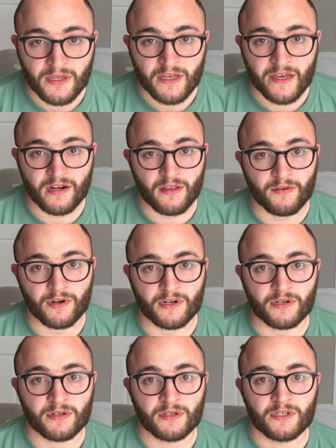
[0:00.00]
and
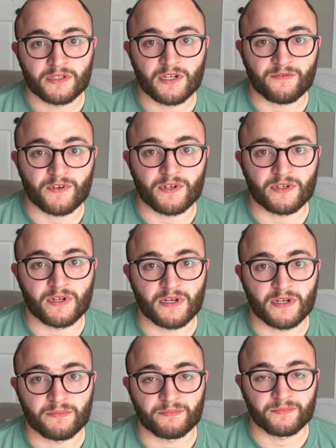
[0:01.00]
other different
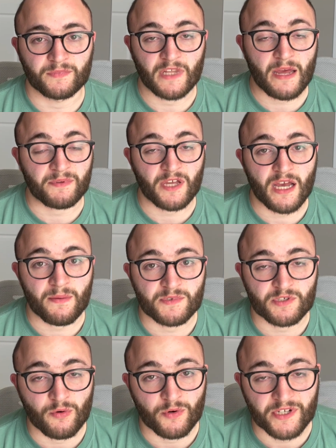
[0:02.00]
laptops
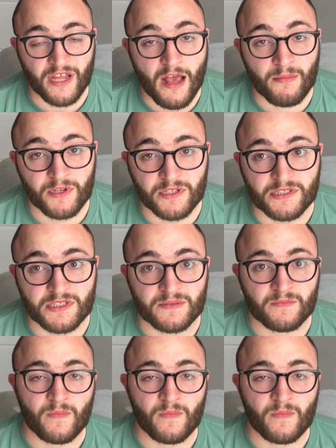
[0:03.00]
or tablets.